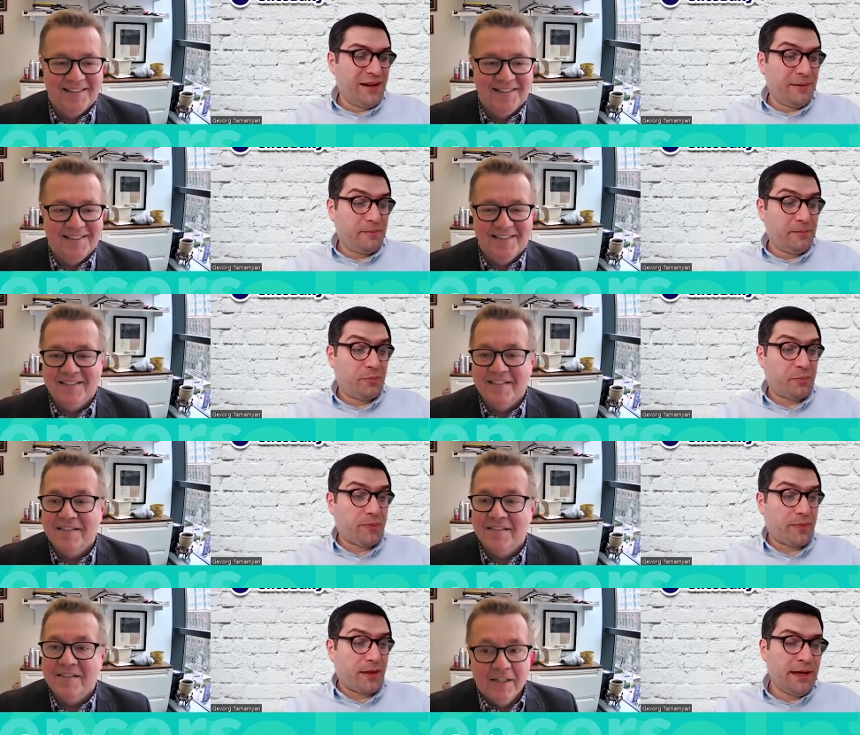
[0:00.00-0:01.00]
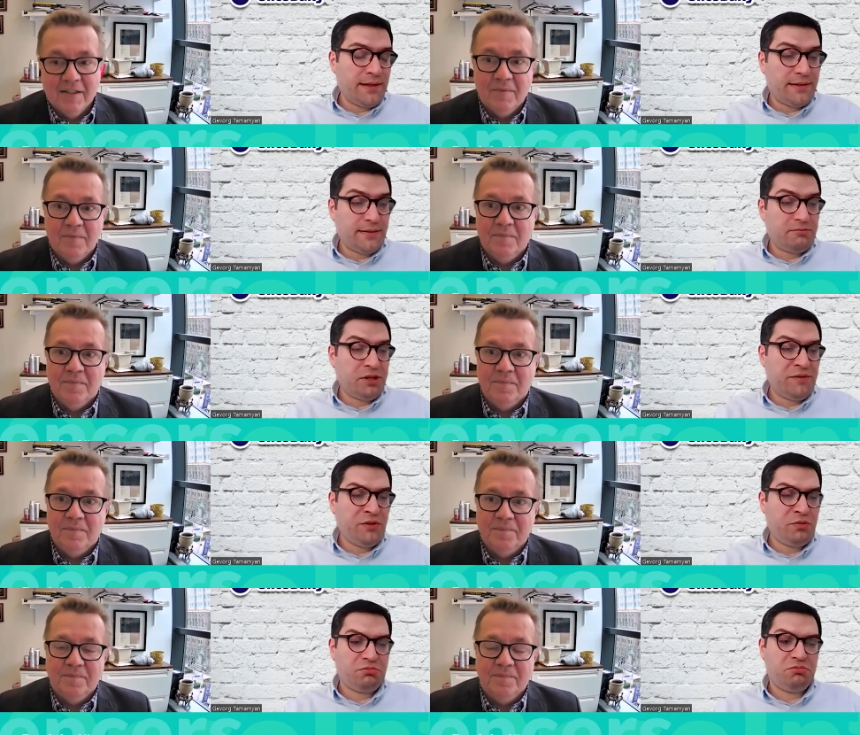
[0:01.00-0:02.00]
Speaker 1: Uh, and
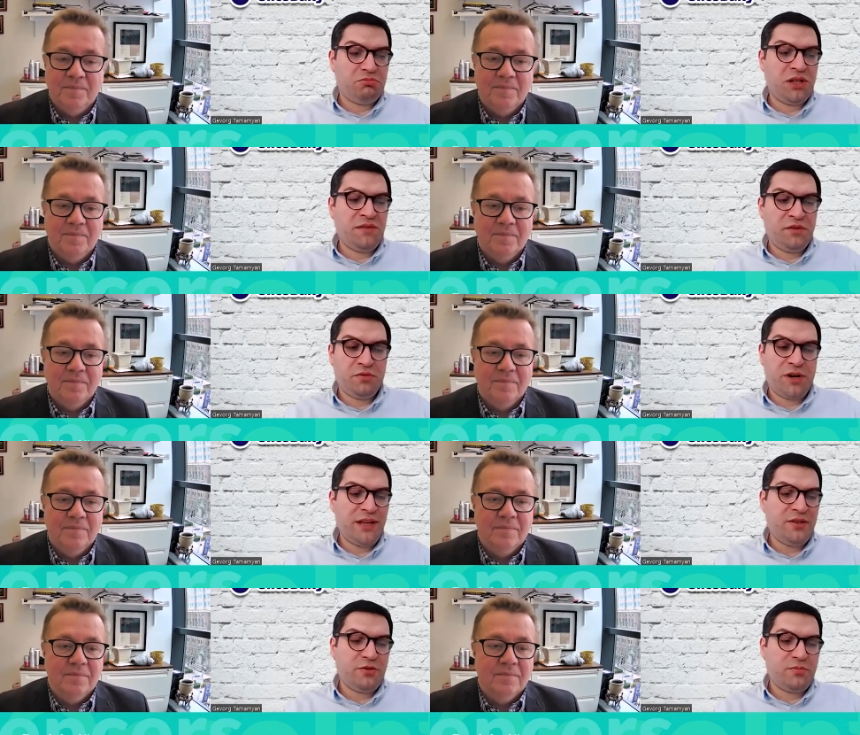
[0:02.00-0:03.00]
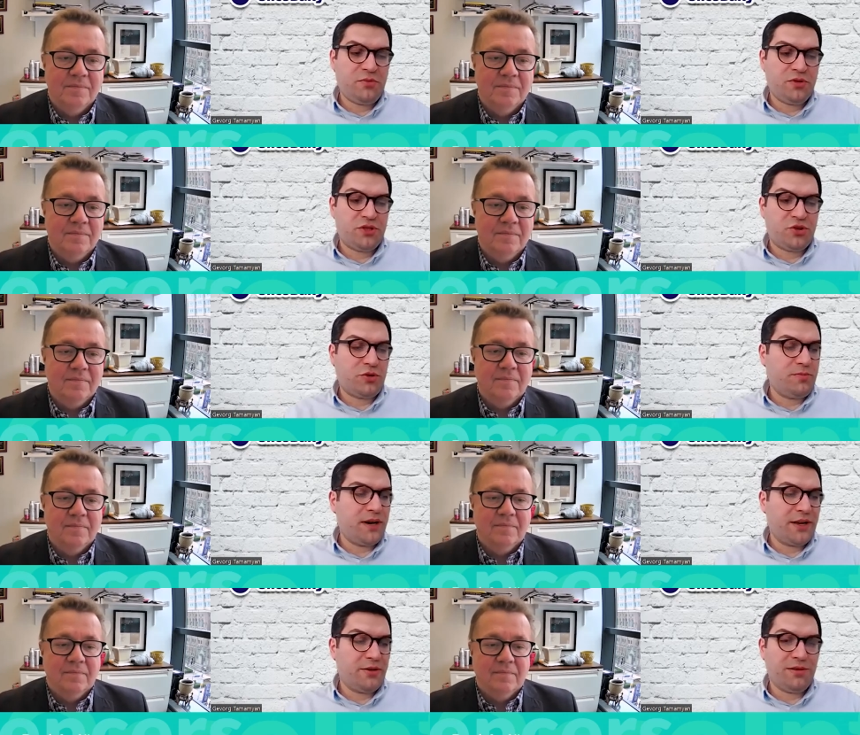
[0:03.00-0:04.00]
if you if you write your most short
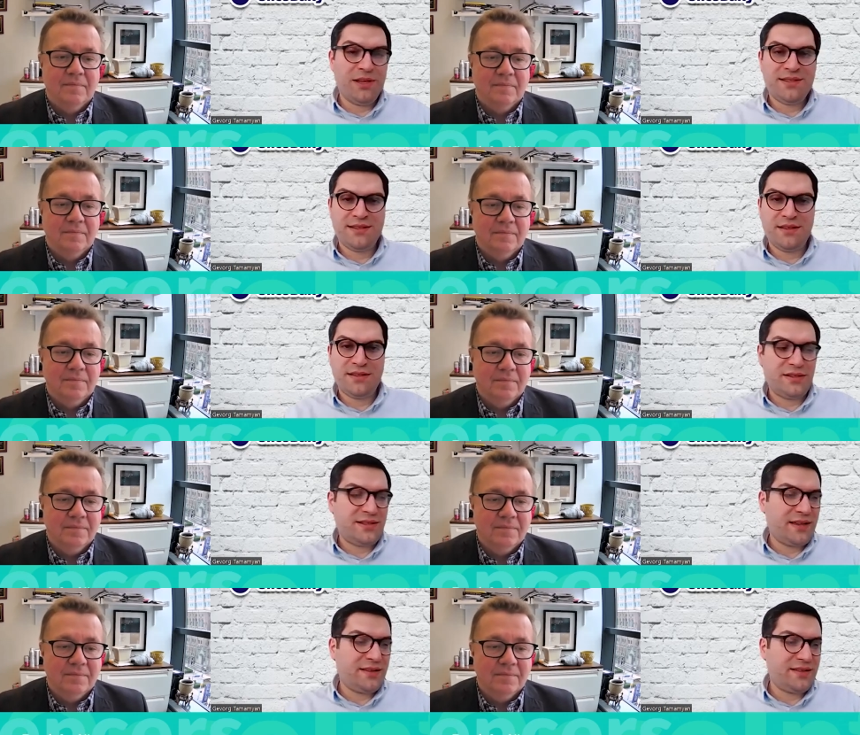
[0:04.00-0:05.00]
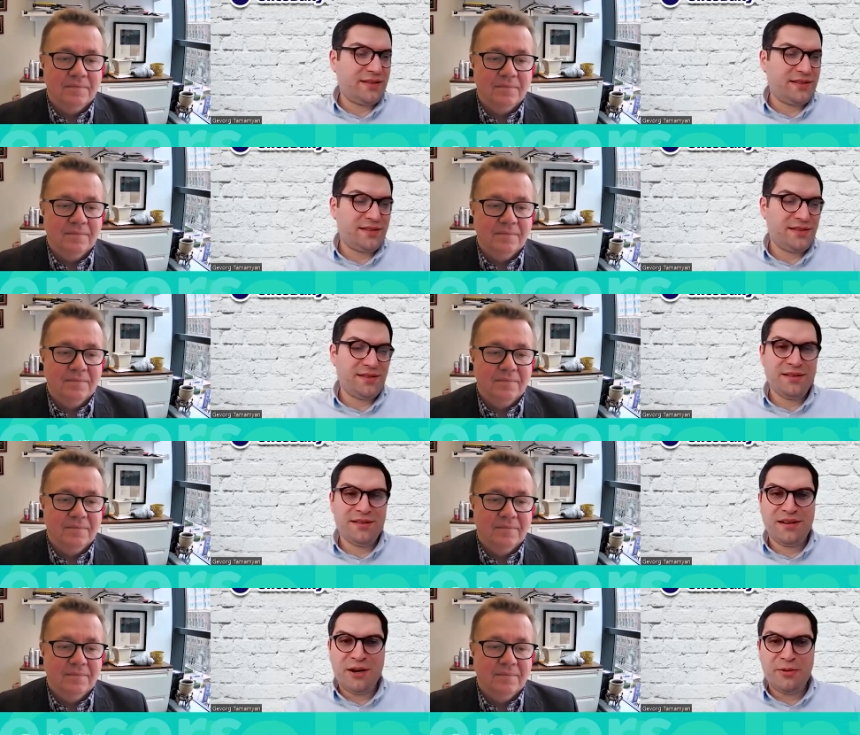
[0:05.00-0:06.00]
bio, let's say in three sentences,
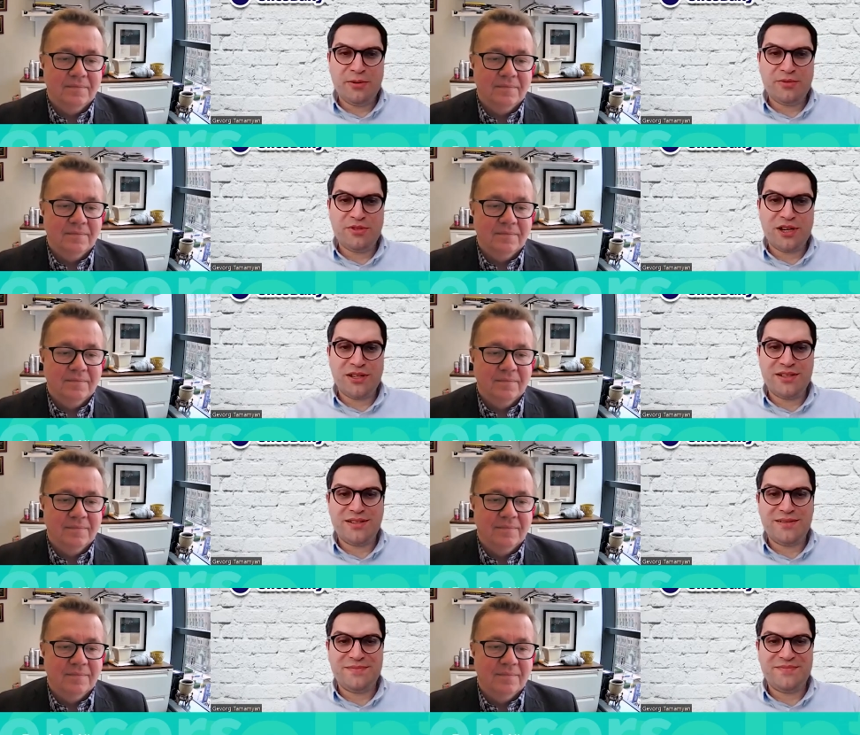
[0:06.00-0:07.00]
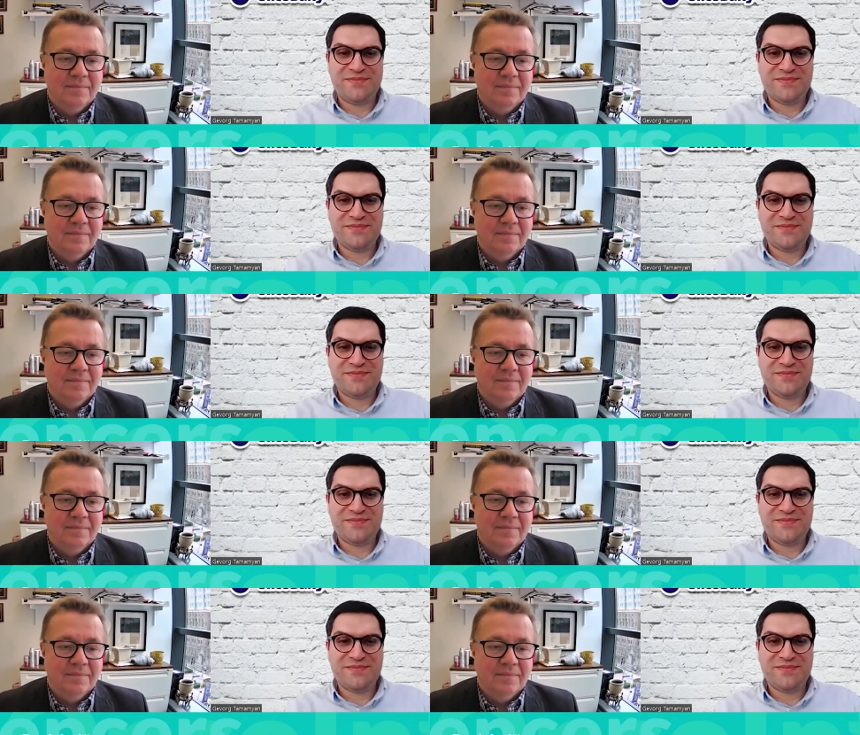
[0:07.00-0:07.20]
how you would write it?